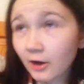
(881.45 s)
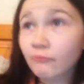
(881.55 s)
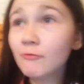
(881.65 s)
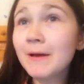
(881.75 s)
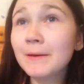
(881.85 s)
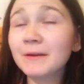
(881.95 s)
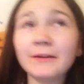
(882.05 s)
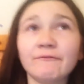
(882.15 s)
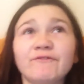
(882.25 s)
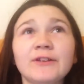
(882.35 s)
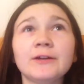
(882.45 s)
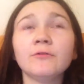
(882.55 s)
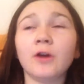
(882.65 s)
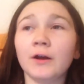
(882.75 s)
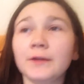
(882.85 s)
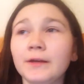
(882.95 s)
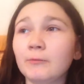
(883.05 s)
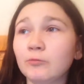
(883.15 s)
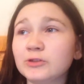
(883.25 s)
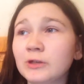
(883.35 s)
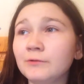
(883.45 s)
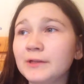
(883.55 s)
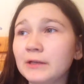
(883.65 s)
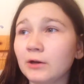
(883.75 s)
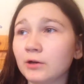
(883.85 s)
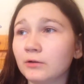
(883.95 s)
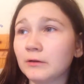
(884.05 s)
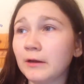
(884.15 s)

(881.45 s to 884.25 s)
I remember it feel like it was only like